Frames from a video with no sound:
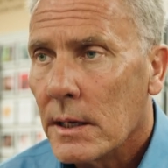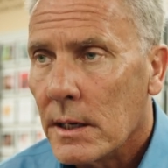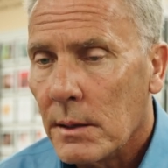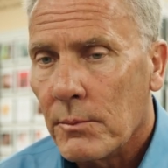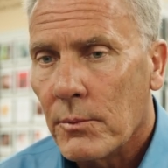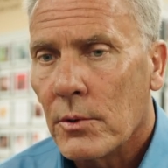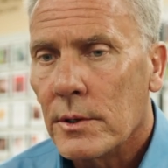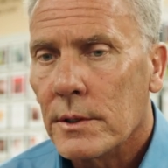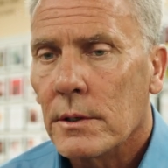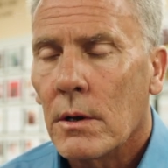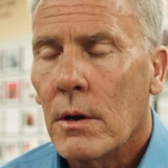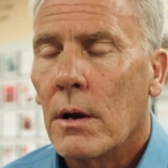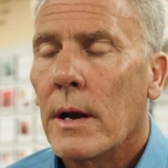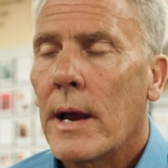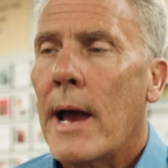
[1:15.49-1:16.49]
and he bought it
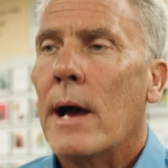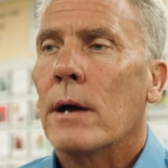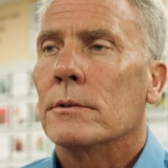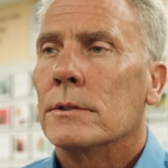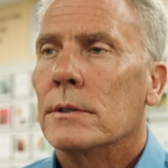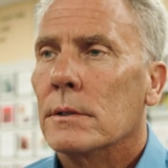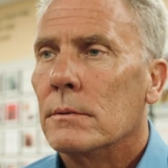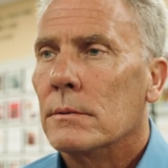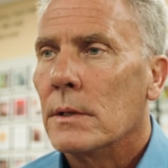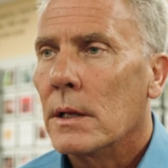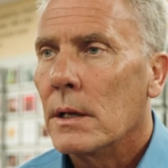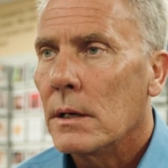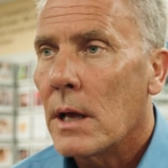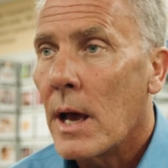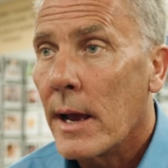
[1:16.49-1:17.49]
our house and that